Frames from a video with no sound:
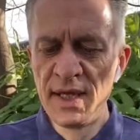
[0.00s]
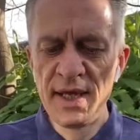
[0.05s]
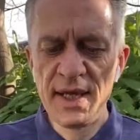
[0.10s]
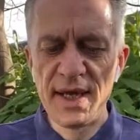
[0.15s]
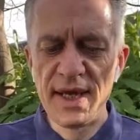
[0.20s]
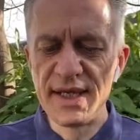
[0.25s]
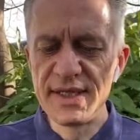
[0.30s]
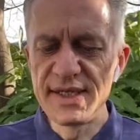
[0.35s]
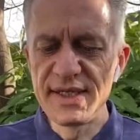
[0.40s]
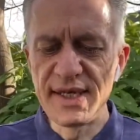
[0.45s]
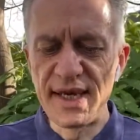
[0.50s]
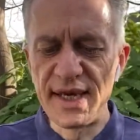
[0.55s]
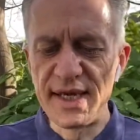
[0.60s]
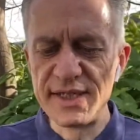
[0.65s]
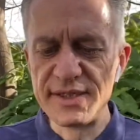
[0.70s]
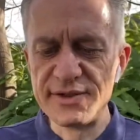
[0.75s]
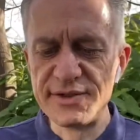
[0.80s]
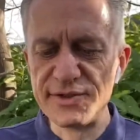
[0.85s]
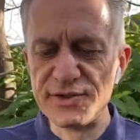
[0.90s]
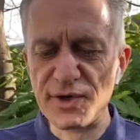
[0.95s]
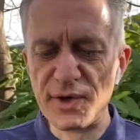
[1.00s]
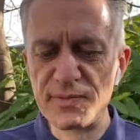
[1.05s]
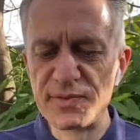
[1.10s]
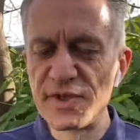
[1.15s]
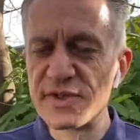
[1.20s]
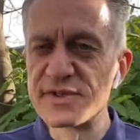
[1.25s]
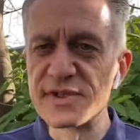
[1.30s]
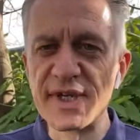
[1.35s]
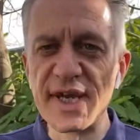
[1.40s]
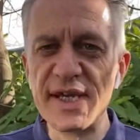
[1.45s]
In the end, Job
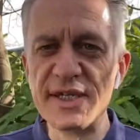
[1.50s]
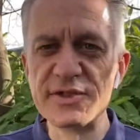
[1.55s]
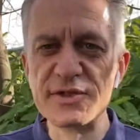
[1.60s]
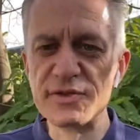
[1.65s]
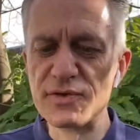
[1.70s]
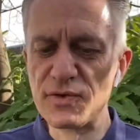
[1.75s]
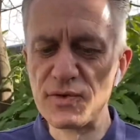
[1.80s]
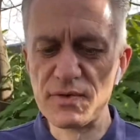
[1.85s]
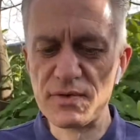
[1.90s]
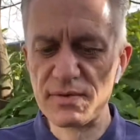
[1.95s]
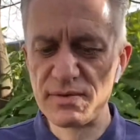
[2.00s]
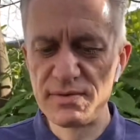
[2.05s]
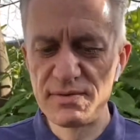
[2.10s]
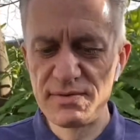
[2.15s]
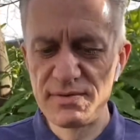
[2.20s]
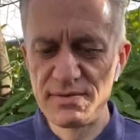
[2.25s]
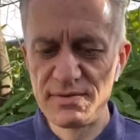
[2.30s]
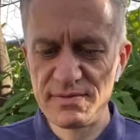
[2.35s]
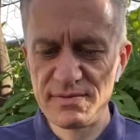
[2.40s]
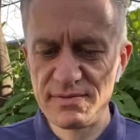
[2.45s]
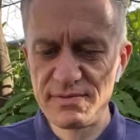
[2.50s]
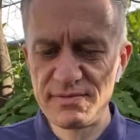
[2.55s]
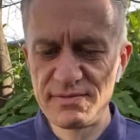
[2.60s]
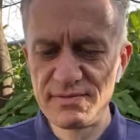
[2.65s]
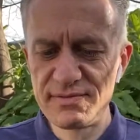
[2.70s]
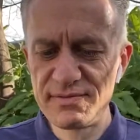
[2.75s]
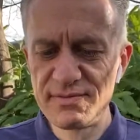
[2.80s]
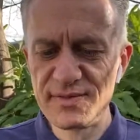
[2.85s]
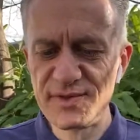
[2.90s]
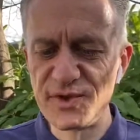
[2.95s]
doesn't get to know
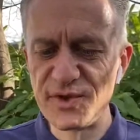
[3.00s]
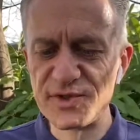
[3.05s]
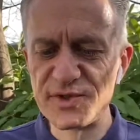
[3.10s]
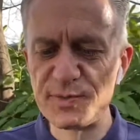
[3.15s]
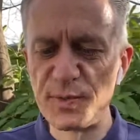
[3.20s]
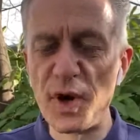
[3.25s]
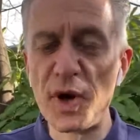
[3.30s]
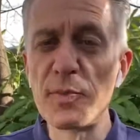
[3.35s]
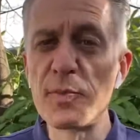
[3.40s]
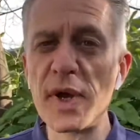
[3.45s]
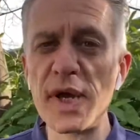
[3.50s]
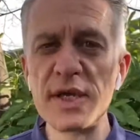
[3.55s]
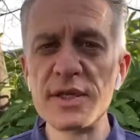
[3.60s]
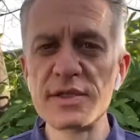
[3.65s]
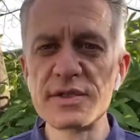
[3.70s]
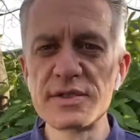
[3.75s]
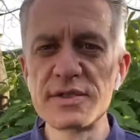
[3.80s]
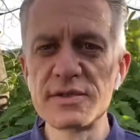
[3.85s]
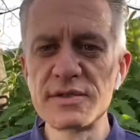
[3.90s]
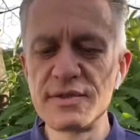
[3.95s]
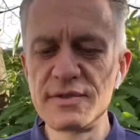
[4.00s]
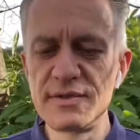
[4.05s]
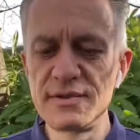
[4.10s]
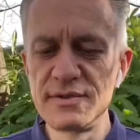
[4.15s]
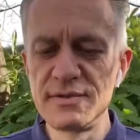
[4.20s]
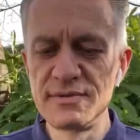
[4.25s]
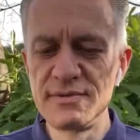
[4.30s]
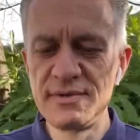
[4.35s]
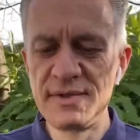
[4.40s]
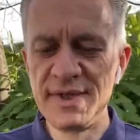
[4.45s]
God's purpose.
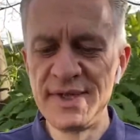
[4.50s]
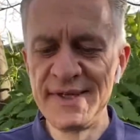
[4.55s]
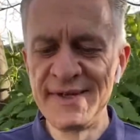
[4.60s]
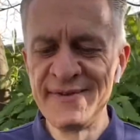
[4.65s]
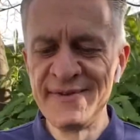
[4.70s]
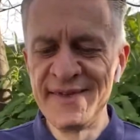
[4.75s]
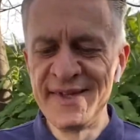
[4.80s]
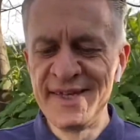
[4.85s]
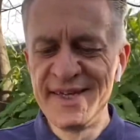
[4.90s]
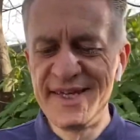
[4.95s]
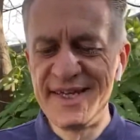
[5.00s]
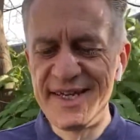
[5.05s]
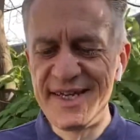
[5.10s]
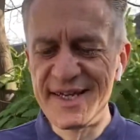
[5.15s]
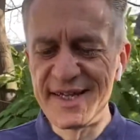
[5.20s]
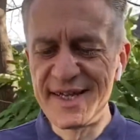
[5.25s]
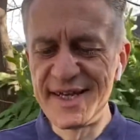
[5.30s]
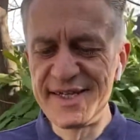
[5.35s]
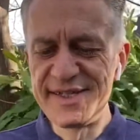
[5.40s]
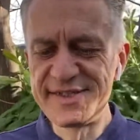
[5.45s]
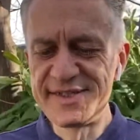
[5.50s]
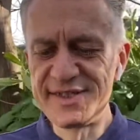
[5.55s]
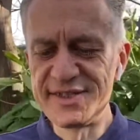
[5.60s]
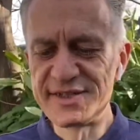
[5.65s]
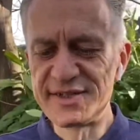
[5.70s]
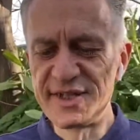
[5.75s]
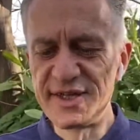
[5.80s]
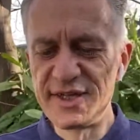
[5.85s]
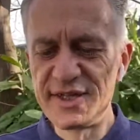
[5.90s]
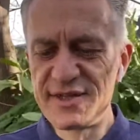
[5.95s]
He realizes
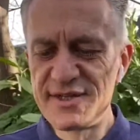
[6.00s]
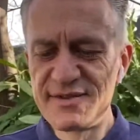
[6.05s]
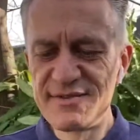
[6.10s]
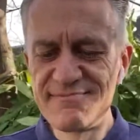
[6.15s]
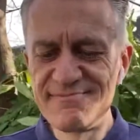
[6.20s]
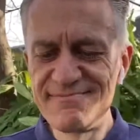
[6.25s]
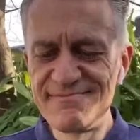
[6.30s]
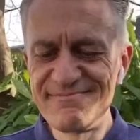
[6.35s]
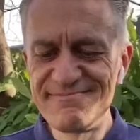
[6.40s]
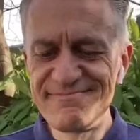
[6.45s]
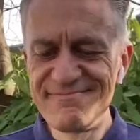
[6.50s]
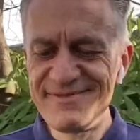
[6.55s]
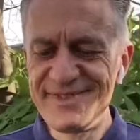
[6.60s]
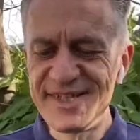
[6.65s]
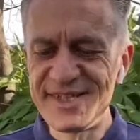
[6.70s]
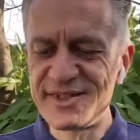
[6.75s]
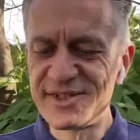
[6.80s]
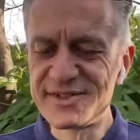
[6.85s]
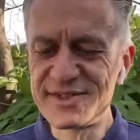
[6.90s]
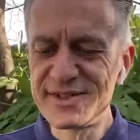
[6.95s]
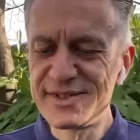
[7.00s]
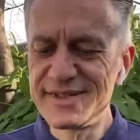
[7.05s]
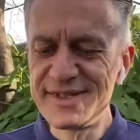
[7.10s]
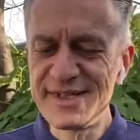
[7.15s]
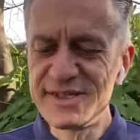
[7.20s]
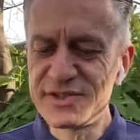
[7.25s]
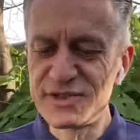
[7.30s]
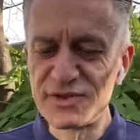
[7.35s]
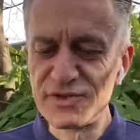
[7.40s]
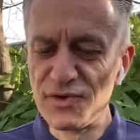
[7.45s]
that he doesn't
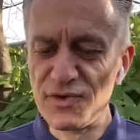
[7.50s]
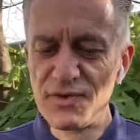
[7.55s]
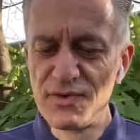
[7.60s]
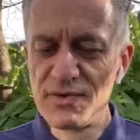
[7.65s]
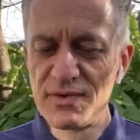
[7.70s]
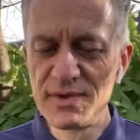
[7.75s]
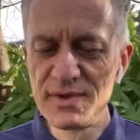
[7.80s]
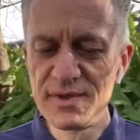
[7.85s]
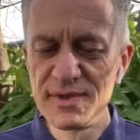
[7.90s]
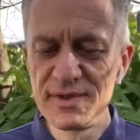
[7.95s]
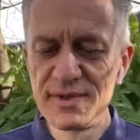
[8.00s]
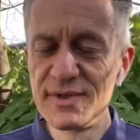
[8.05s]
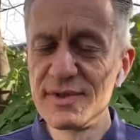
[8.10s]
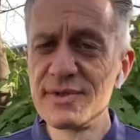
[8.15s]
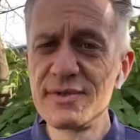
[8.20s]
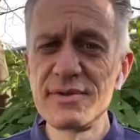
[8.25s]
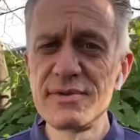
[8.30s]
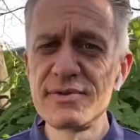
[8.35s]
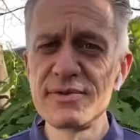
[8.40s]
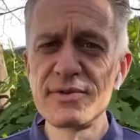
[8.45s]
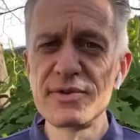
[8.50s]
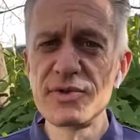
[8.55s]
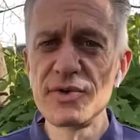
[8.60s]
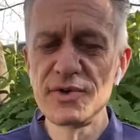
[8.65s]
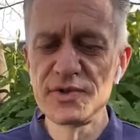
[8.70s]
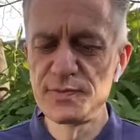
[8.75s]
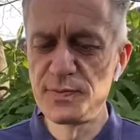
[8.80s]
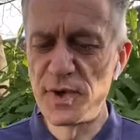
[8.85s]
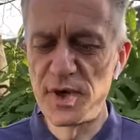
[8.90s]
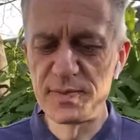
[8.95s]
need to know
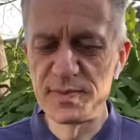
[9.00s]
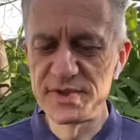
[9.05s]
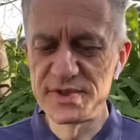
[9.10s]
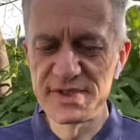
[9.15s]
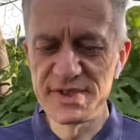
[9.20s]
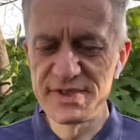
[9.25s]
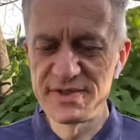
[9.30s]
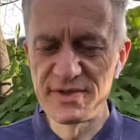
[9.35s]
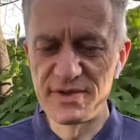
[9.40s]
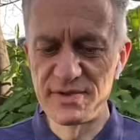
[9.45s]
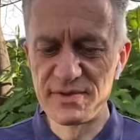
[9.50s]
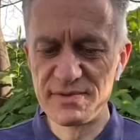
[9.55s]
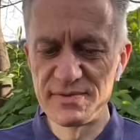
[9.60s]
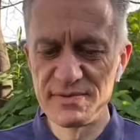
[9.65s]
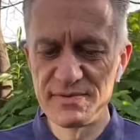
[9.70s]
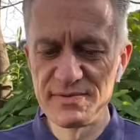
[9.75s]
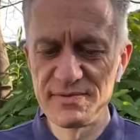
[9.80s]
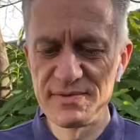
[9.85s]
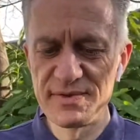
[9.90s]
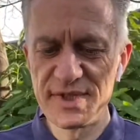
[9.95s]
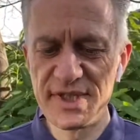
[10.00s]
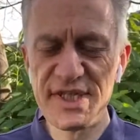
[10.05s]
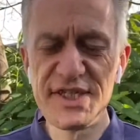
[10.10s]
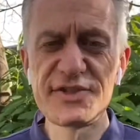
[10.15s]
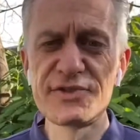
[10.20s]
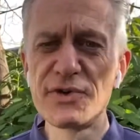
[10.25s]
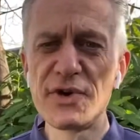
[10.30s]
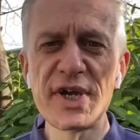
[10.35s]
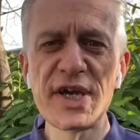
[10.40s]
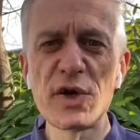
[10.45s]
God's purposes though. He's
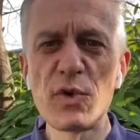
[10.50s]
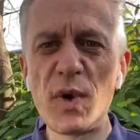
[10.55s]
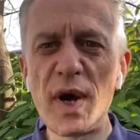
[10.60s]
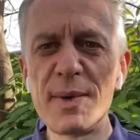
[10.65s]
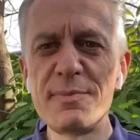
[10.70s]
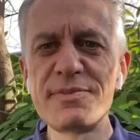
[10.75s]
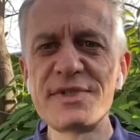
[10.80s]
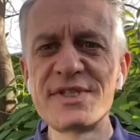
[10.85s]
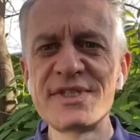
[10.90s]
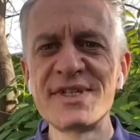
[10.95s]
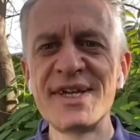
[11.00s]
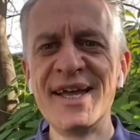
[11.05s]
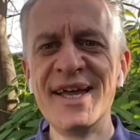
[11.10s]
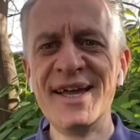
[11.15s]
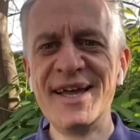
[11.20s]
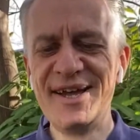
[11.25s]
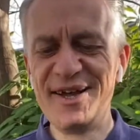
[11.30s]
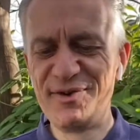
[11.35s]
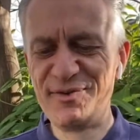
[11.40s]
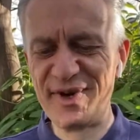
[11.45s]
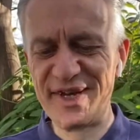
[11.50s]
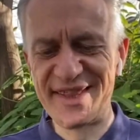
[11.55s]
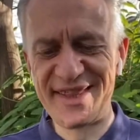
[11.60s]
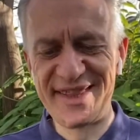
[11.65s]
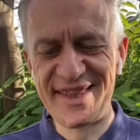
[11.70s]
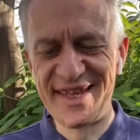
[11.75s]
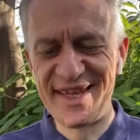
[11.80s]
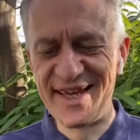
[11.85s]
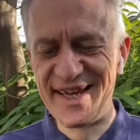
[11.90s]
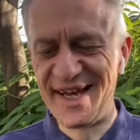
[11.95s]
not equipped with
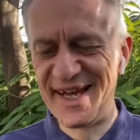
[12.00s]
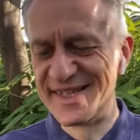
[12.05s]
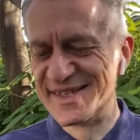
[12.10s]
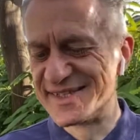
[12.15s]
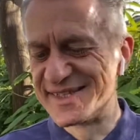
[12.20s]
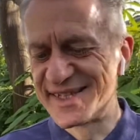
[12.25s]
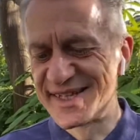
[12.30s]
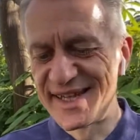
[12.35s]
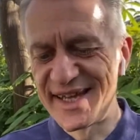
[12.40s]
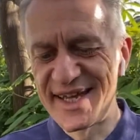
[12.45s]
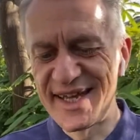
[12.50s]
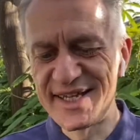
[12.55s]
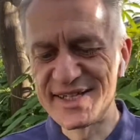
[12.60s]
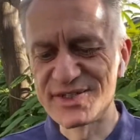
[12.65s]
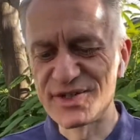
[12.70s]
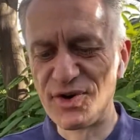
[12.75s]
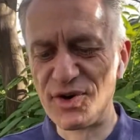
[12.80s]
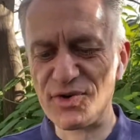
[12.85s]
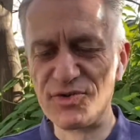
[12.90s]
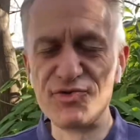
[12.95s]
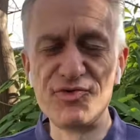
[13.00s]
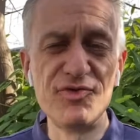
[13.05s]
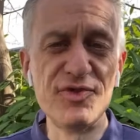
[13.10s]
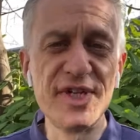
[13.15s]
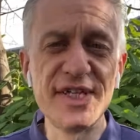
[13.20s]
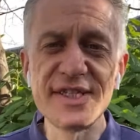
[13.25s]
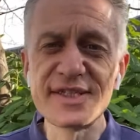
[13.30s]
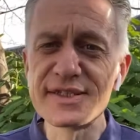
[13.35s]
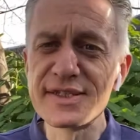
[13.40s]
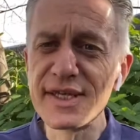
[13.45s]
the intellect or
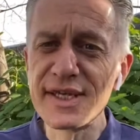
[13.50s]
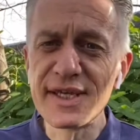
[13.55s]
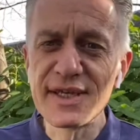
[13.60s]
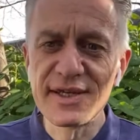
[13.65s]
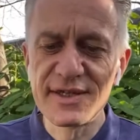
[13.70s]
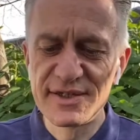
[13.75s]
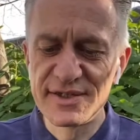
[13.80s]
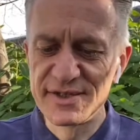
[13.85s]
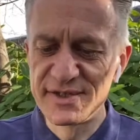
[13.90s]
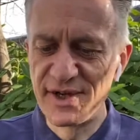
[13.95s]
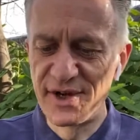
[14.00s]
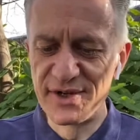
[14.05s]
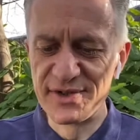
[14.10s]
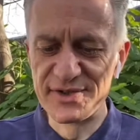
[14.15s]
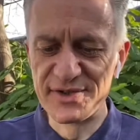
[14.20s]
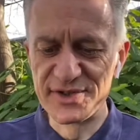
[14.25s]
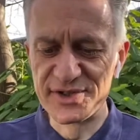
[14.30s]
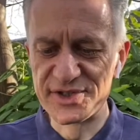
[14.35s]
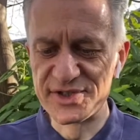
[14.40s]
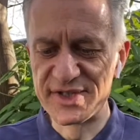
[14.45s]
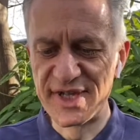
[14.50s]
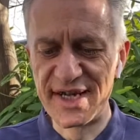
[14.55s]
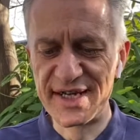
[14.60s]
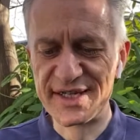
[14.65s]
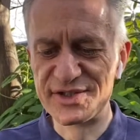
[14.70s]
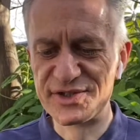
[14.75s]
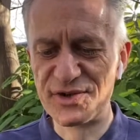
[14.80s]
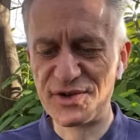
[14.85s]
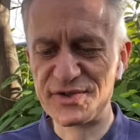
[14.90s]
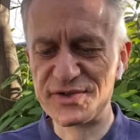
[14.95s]
reasoning to understand
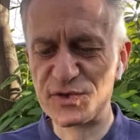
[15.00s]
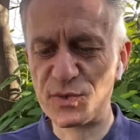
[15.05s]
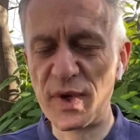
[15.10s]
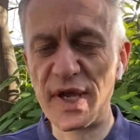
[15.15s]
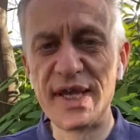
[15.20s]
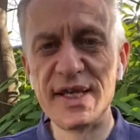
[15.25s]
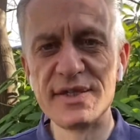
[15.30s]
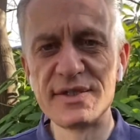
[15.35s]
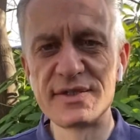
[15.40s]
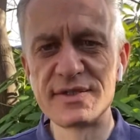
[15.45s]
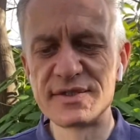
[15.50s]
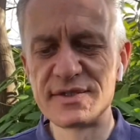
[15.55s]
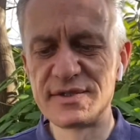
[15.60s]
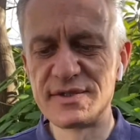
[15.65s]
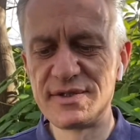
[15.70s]
God's ways.